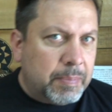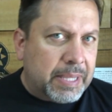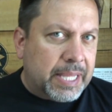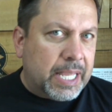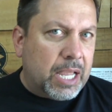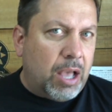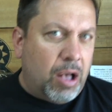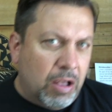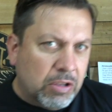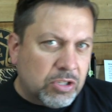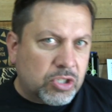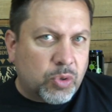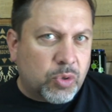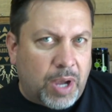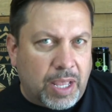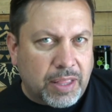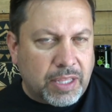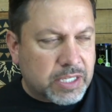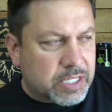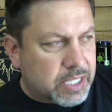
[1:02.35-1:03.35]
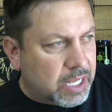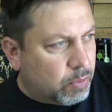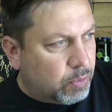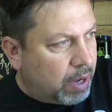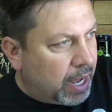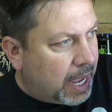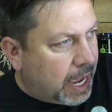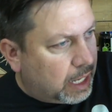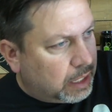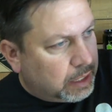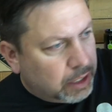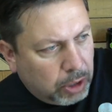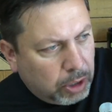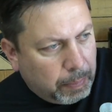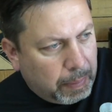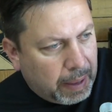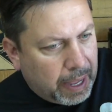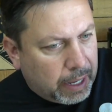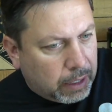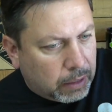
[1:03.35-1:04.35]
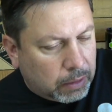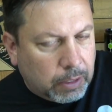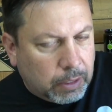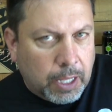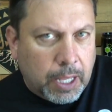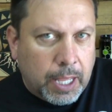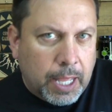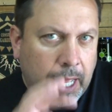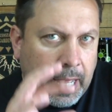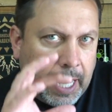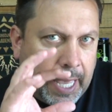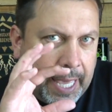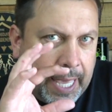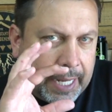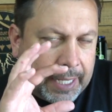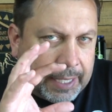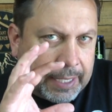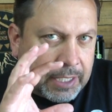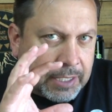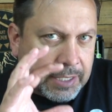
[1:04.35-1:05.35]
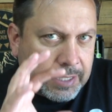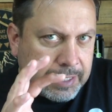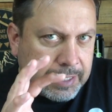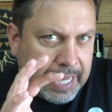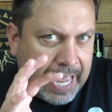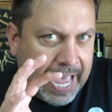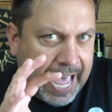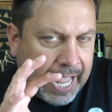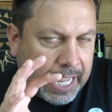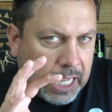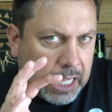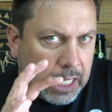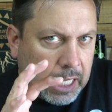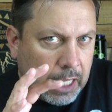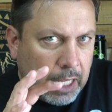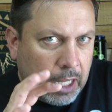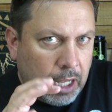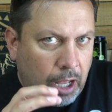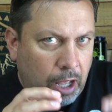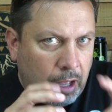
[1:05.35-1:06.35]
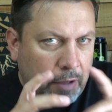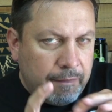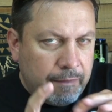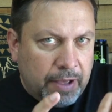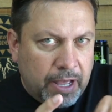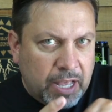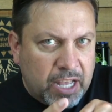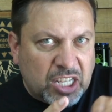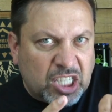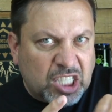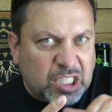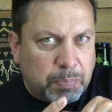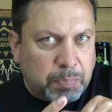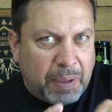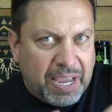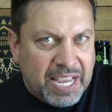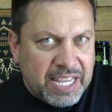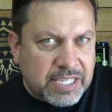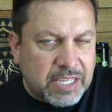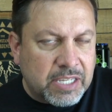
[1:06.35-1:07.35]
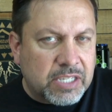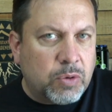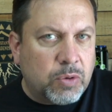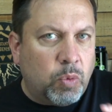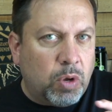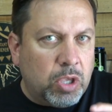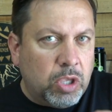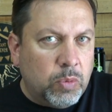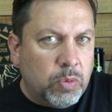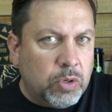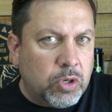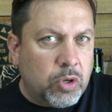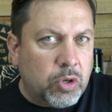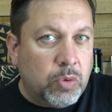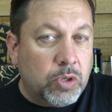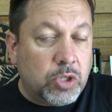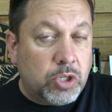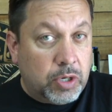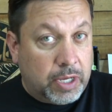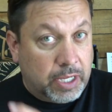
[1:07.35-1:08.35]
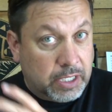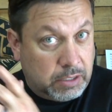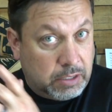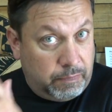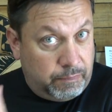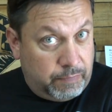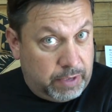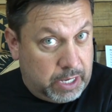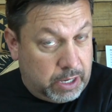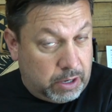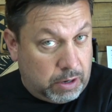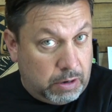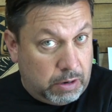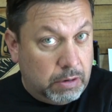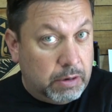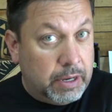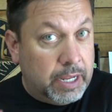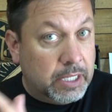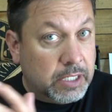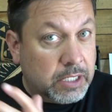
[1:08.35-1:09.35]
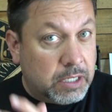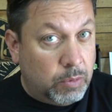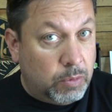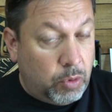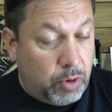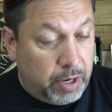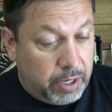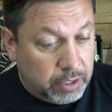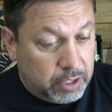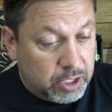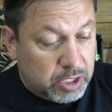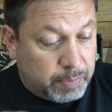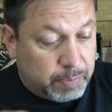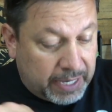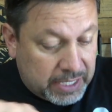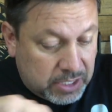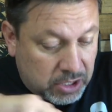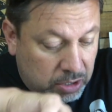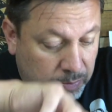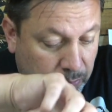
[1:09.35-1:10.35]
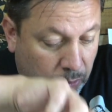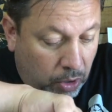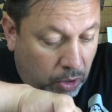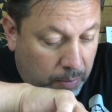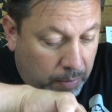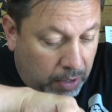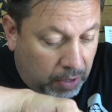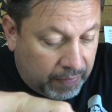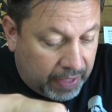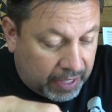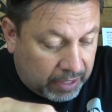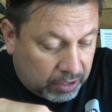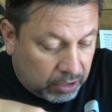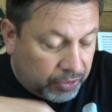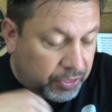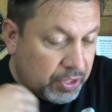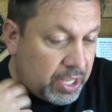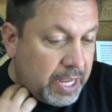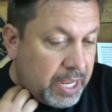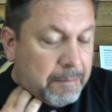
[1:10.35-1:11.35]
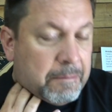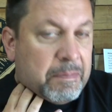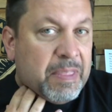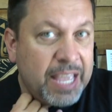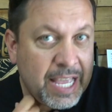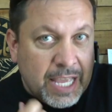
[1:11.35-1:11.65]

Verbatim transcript: But they also had this thing where you got a little bottle and a little sack of uh, spices. And what you would do is you get some vinegar and some oil and spice, and you pour them all in that little thing.